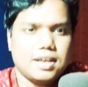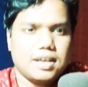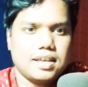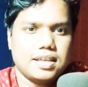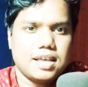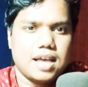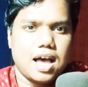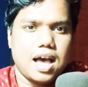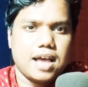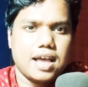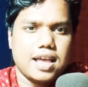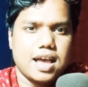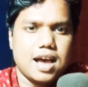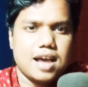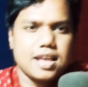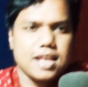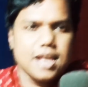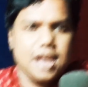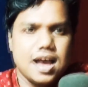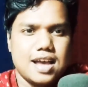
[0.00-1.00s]
Yeah, yeah, yeah,
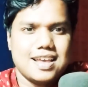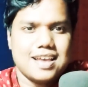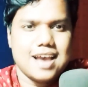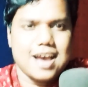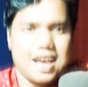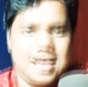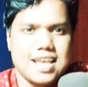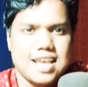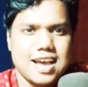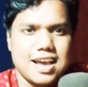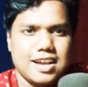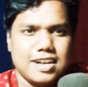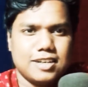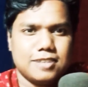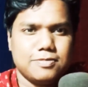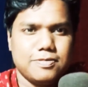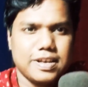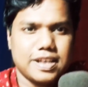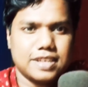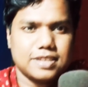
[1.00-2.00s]
yeah, yeah, it's
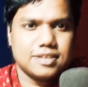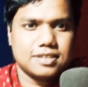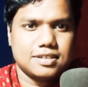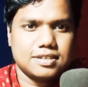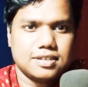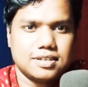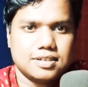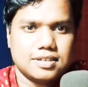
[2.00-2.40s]
fixed.